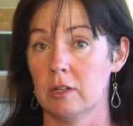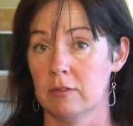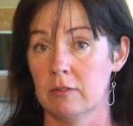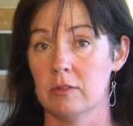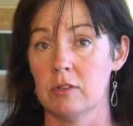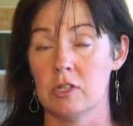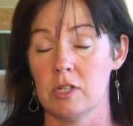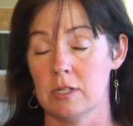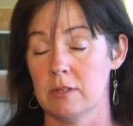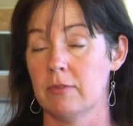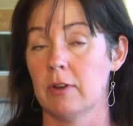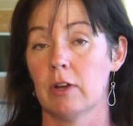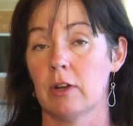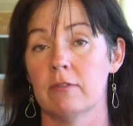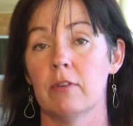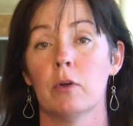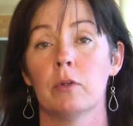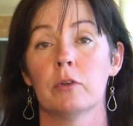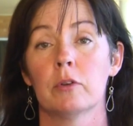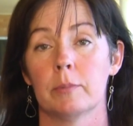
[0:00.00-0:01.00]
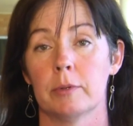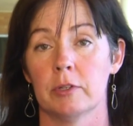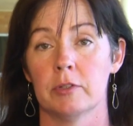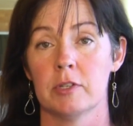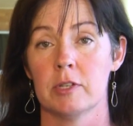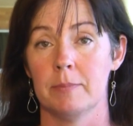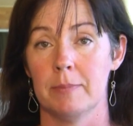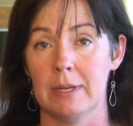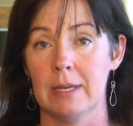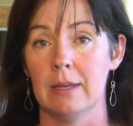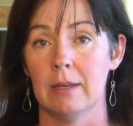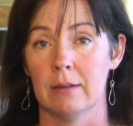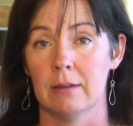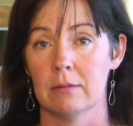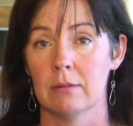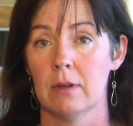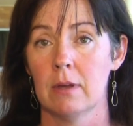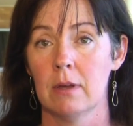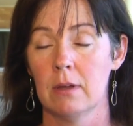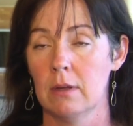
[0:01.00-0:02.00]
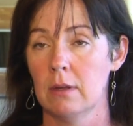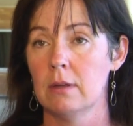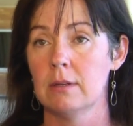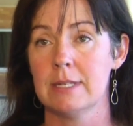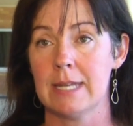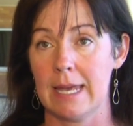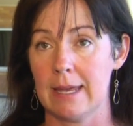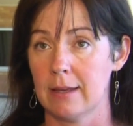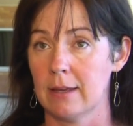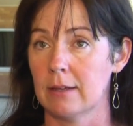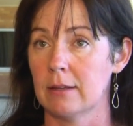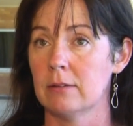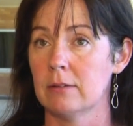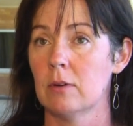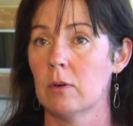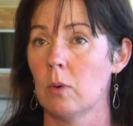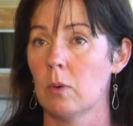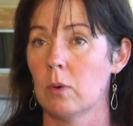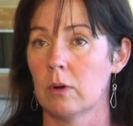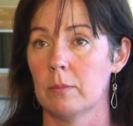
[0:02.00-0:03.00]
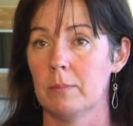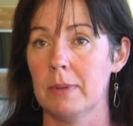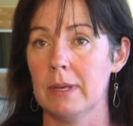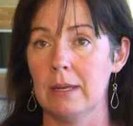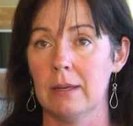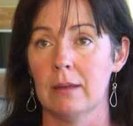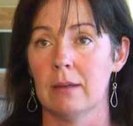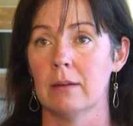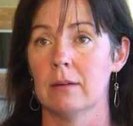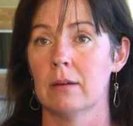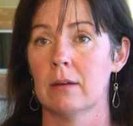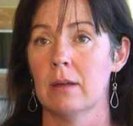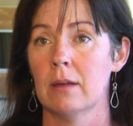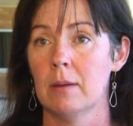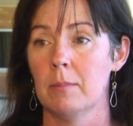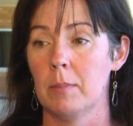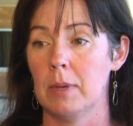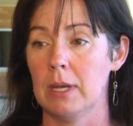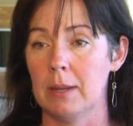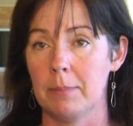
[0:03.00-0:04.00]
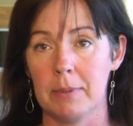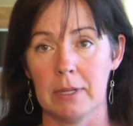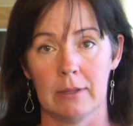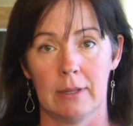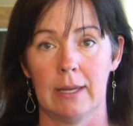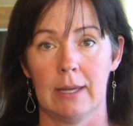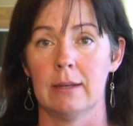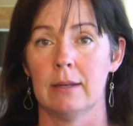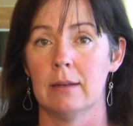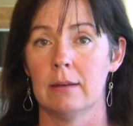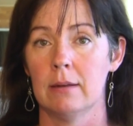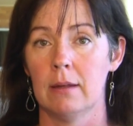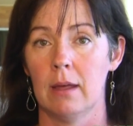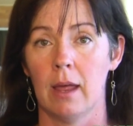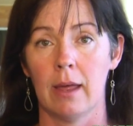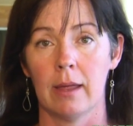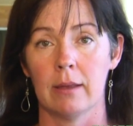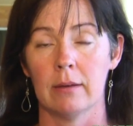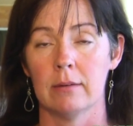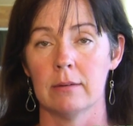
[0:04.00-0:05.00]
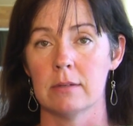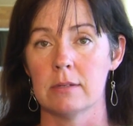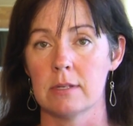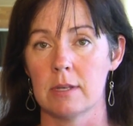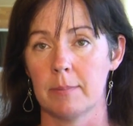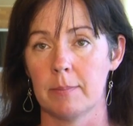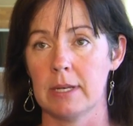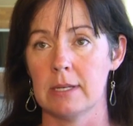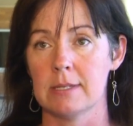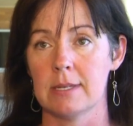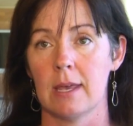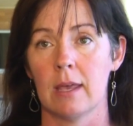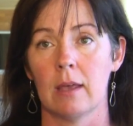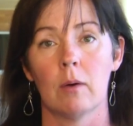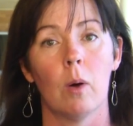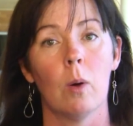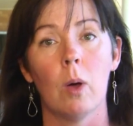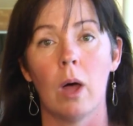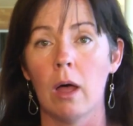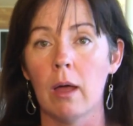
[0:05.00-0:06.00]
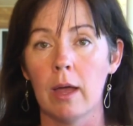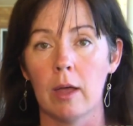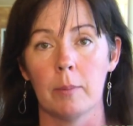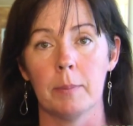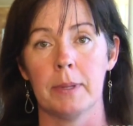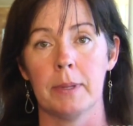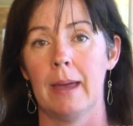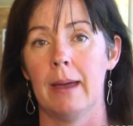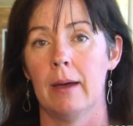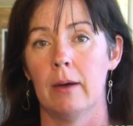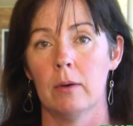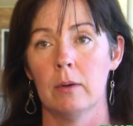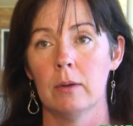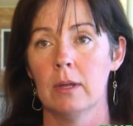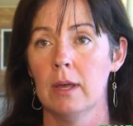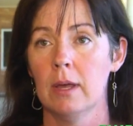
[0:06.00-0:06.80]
have, she's very vulnerable to being taken or being manipulated and somebody saying, oh, I'll help you out.